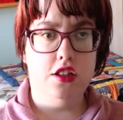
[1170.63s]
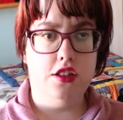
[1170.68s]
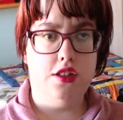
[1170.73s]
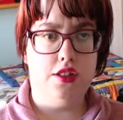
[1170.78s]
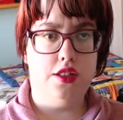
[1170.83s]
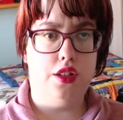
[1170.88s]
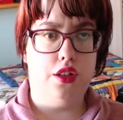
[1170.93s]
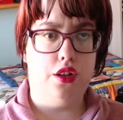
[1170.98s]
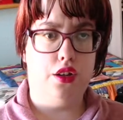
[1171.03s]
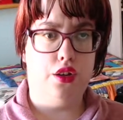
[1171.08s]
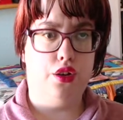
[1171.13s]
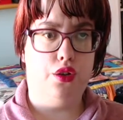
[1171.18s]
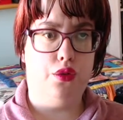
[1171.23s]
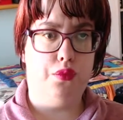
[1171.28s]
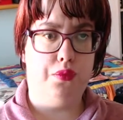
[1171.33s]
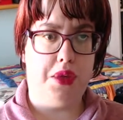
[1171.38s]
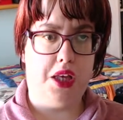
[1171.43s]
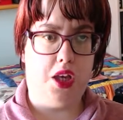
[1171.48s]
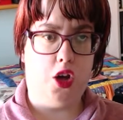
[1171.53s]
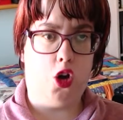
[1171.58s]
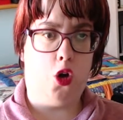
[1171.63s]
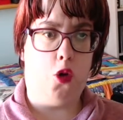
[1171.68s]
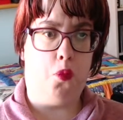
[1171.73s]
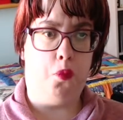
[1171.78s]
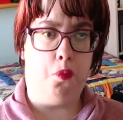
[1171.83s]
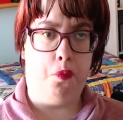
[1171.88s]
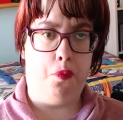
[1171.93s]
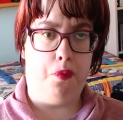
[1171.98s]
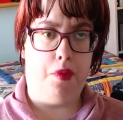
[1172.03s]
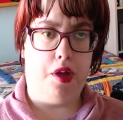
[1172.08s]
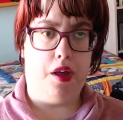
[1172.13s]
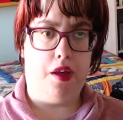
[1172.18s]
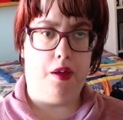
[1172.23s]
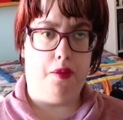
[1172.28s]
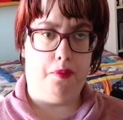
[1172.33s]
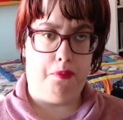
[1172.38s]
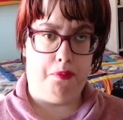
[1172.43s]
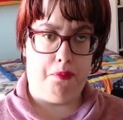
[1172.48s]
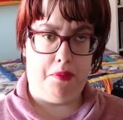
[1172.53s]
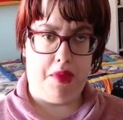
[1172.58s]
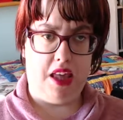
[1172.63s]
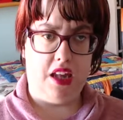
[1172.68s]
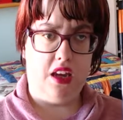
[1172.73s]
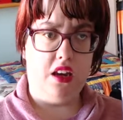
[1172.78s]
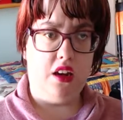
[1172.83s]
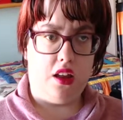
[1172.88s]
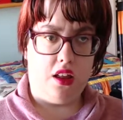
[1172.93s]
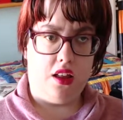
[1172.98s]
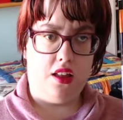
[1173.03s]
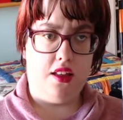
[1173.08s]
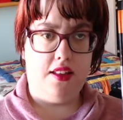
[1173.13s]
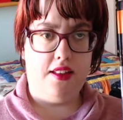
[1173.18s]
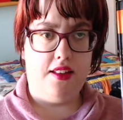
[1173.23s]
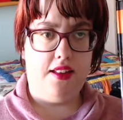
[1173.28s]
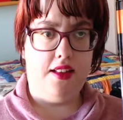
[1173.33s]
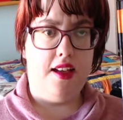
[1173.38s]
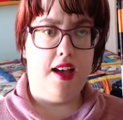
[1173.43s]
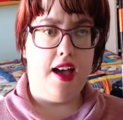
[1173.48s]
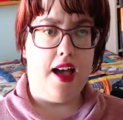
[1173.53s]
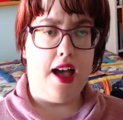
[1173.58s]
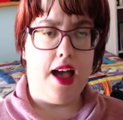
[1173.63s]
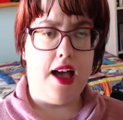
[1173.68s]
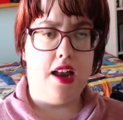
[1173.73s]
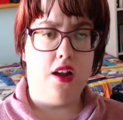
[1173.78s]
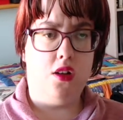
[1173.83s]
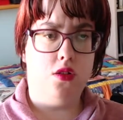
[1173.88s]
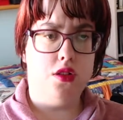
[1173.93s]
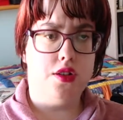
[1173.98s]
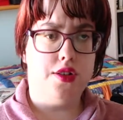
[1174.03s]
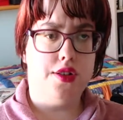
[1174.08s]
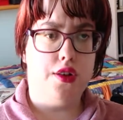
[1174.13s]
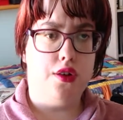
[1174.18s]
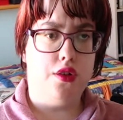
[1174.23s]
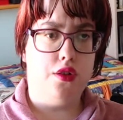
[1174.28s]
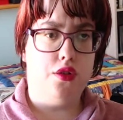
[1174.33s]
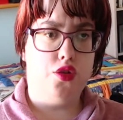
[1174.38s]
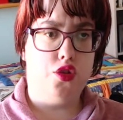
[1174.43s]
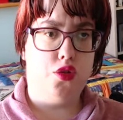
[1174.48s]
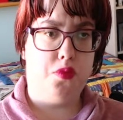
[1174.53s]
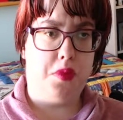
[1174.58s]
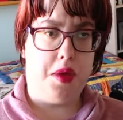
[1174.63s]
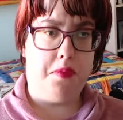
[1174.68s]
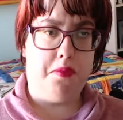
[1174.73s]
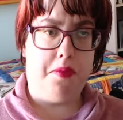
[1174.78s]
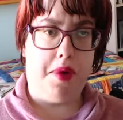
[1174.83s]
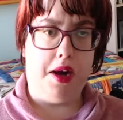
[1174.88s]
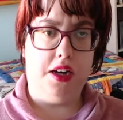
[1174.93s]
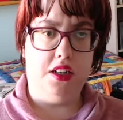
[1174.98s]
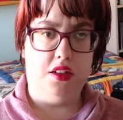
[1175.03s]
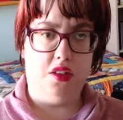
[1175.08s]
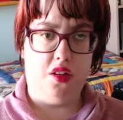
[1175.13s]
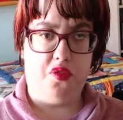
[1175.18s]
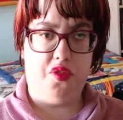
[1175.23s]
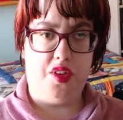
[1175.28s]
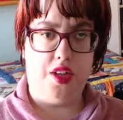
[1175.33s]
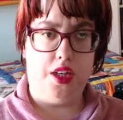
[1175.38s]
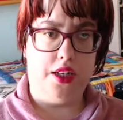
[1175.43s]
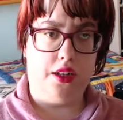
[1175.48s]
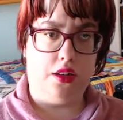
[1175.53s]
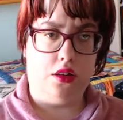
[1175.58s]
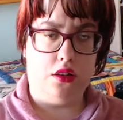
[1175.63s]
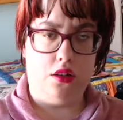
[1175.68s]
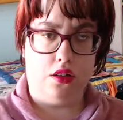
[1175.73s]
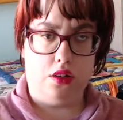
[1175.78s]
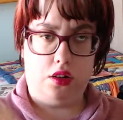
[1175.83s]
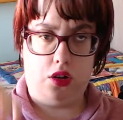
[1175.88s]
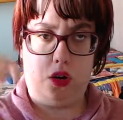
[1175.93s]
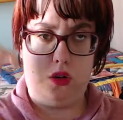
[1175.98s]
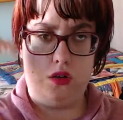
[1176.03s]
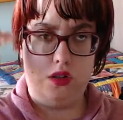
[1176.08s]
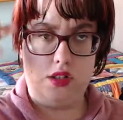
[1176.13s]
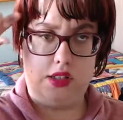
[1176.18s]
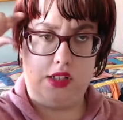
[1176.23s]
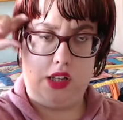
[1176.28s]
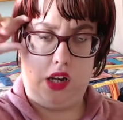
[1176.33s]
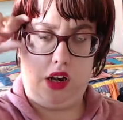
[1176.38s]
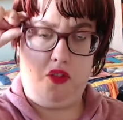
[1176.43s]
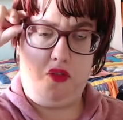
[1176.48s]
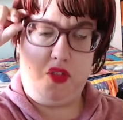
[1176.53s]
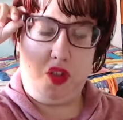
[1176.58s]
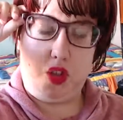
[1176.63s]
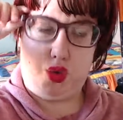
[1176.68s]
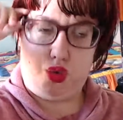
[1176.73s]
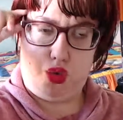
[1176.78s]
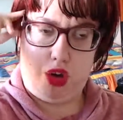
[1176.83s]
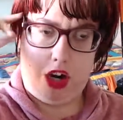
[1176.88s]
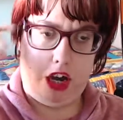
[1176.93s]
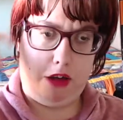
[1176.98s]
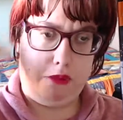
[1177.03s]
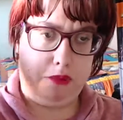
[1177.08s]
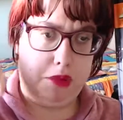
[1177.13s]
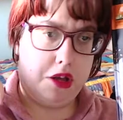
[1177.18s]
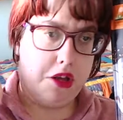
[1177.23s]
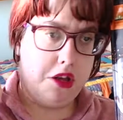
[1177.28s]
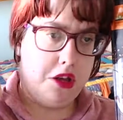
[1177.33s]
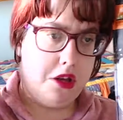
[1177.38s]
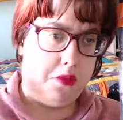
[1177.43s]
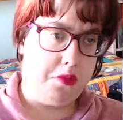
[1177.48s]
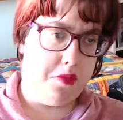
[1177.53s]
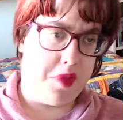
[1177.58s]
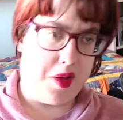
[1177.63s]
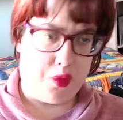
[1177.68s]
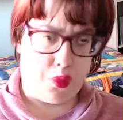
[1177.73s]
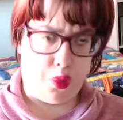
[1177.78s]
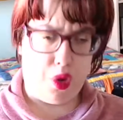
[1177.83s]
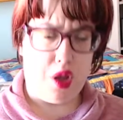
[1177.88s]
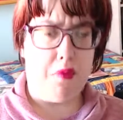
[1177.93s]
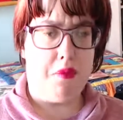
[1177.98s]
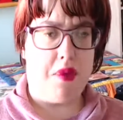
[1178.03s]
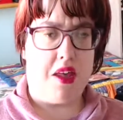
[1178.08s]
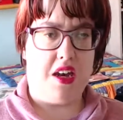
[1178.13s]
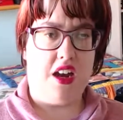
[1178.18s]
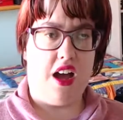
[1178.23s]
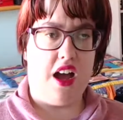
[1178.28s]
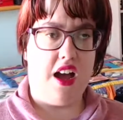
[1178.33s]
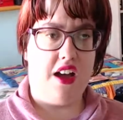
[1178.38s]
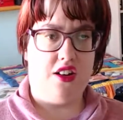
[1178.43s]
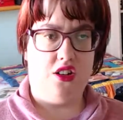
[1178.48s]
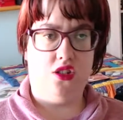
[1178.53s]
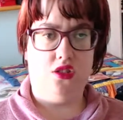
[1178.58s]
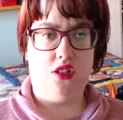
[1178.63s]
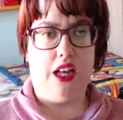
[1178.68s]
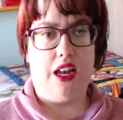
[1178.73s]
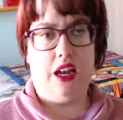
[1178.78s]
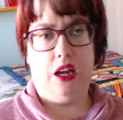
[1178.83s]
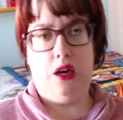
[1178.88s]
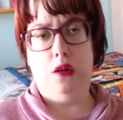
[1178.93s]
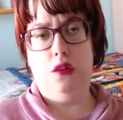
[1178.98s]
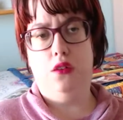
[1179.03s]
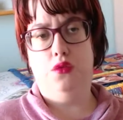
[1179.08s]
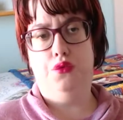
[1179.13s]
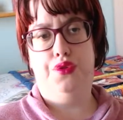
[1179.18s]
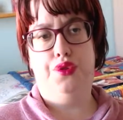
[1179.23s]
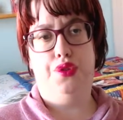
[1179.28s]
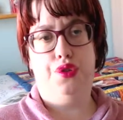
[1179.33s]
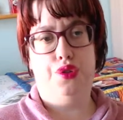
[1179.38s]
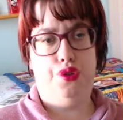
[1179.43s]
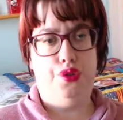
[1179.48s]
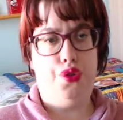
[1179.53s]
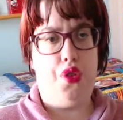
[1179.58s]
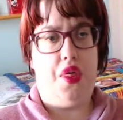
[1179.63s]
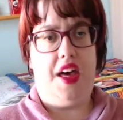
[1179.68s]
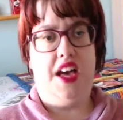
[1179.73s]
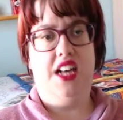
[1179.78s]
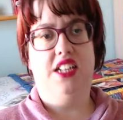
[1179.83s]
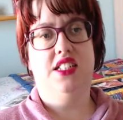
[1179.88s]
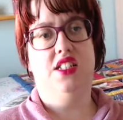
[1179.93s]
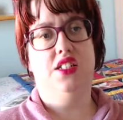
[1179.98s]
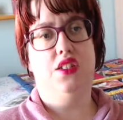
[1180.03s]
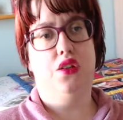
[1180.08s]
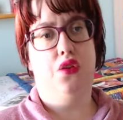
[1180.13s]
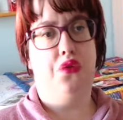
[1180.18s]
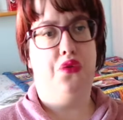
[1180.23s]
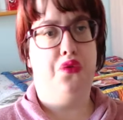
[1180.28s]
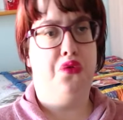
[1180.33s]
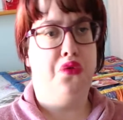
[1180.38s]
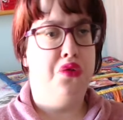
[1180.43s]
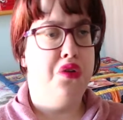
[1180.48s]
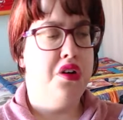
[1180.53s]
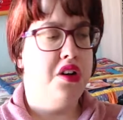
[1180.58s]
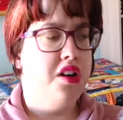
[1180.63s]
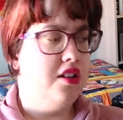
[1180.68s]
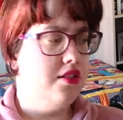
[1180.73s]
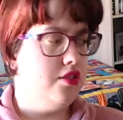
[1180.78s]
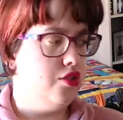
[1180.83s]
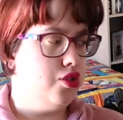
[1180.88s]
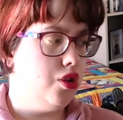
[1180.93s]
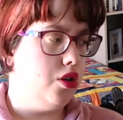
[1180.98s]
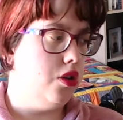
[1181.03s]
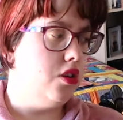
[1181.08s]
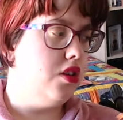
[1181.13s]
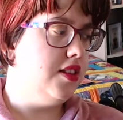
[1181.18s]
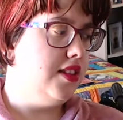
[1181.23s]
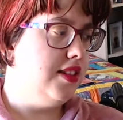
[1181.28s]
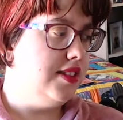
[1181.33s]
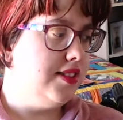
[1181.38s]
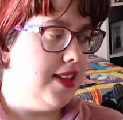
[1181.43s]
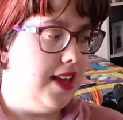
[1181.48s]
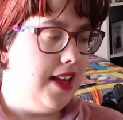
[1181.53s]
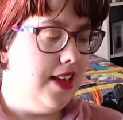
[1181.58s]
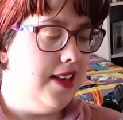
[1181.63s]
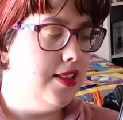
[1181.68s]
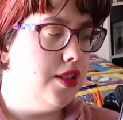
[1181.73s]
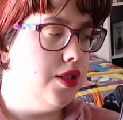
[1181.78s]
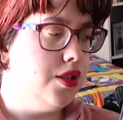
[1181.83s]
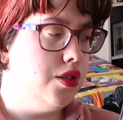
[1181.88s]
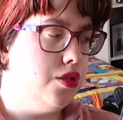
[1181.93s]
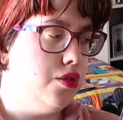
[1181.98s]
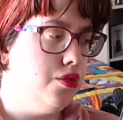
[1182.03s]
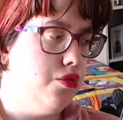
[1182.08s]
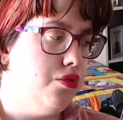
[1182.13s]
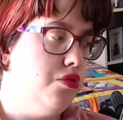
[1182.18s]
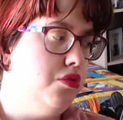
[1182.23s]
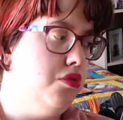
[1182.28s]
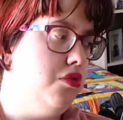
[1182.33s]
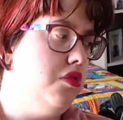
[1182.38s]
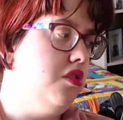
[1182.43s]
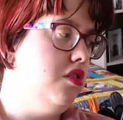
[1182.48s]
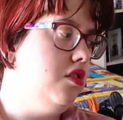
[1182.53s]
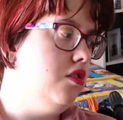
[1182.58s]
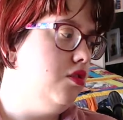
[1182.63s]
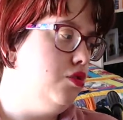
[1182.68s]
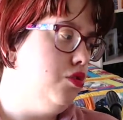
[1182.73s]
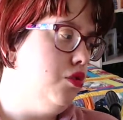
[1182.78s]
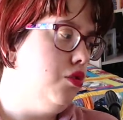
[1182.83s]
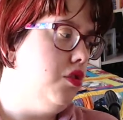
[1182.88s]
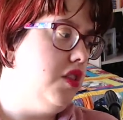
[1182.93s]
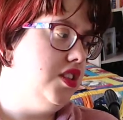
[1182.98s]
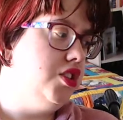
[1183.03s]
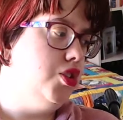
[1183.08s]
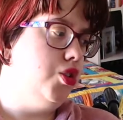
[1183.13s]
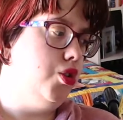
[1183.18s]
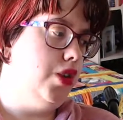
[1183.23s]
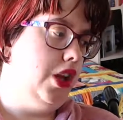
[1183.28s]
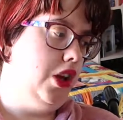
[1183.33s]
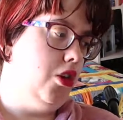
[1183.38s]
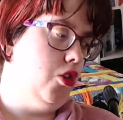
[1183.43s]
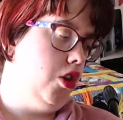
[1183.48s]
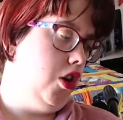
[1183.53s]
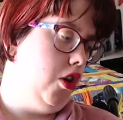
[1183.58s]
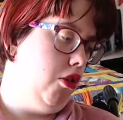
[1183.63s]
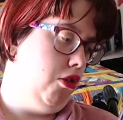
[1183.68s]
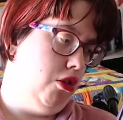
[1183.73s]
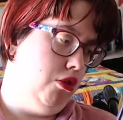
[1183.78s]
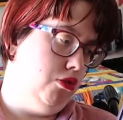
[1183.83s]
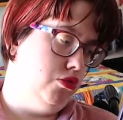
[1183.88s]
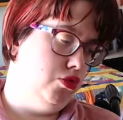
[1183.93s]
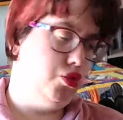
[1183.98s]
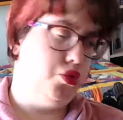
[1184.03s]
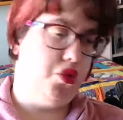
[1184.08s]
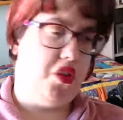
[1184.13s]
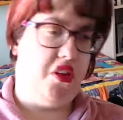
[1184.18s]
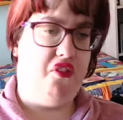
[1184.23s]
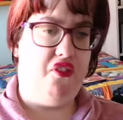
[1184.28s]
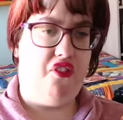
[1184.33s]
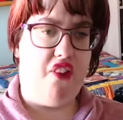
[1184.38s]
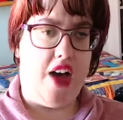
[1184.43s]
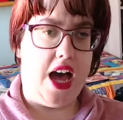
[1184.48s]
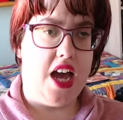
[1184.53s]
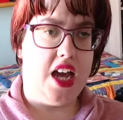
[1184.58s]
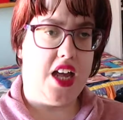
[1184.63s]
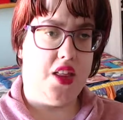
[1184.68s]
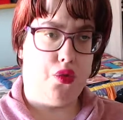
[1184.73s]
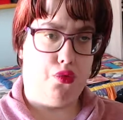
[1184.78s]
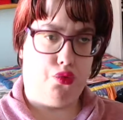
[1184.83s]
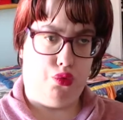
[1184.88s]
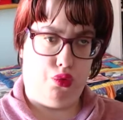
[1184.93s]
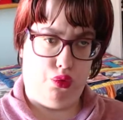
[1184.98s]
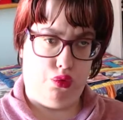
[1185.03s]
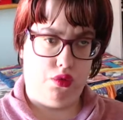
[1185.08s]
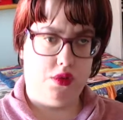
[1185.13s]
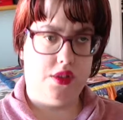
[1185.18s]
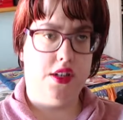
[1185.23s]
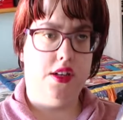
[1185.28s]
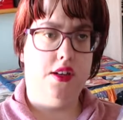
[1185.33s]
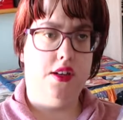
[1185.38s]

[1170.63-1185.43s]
to become men and also to be part of the council of the tribe. But women are not allowed to do that, so Trog decides to do the journey on her own, to defy the rules